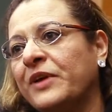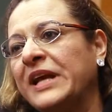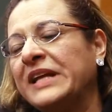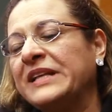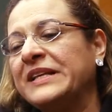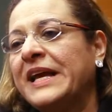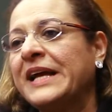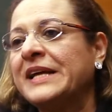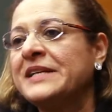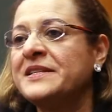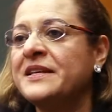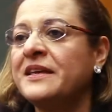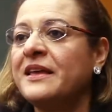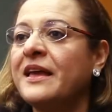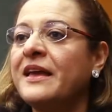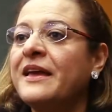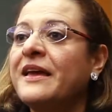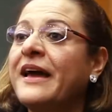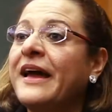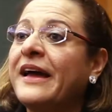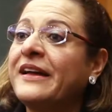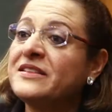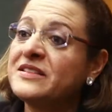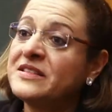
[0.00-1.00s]
It
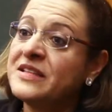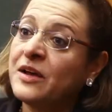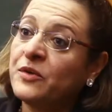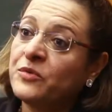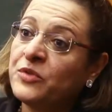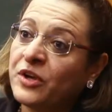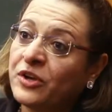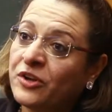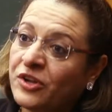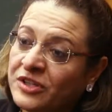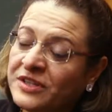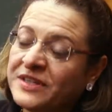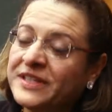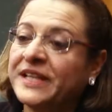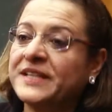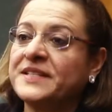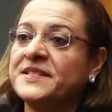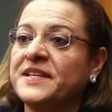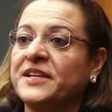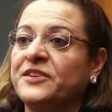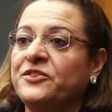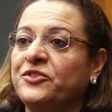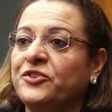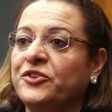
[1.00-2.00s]
has now the contact
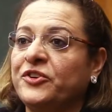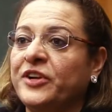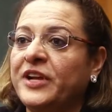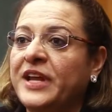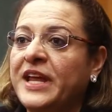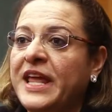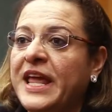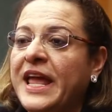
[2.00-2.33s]
center,